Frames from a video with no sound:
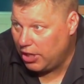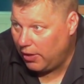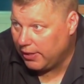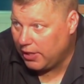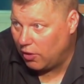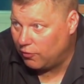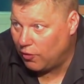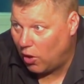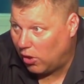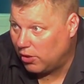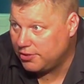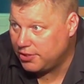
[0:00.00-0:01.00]
Jericho
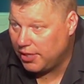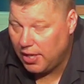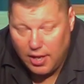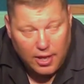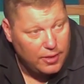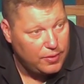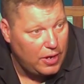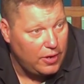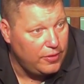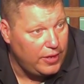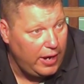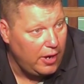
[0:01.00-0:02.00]
falls.
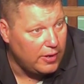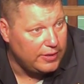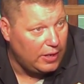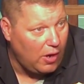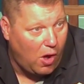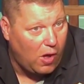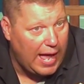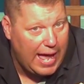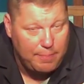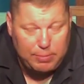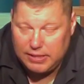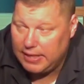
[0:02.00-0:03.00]
They're there. They're all
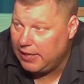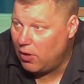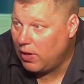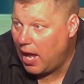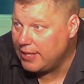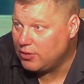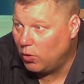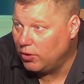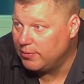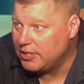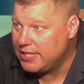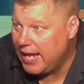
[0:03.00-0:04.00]
happy. They know God
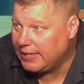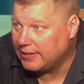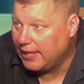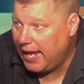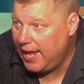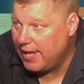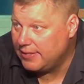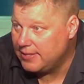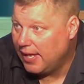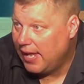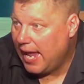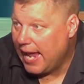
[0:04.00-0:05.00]
told them to take the
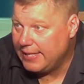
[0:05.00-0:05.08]
land.